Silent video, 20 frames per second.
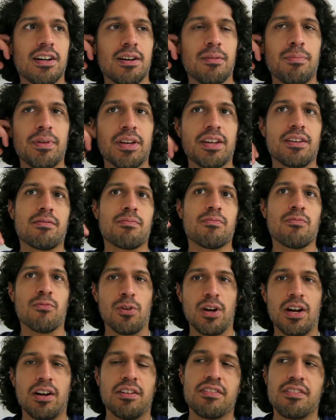big
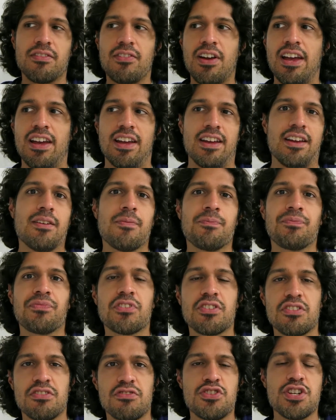rounds of hay,
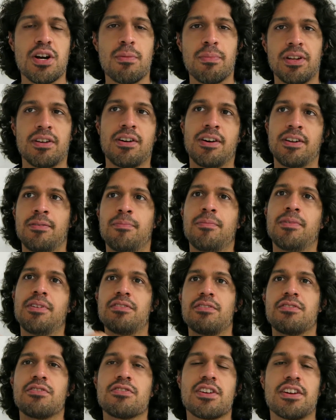just jumping on them and
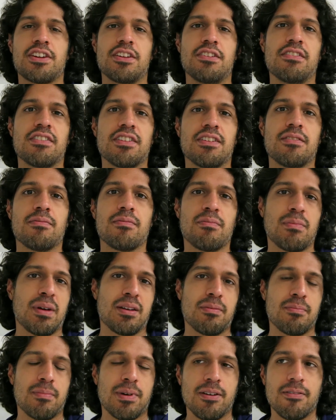trying to use my
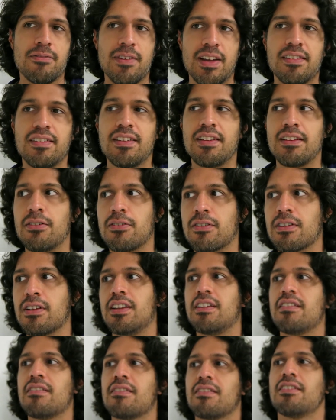fancy little
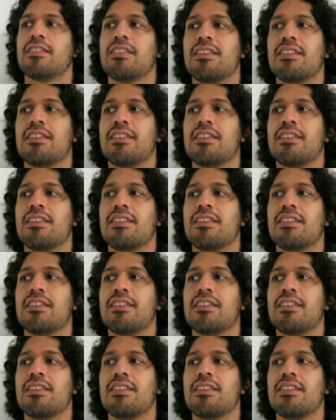cleats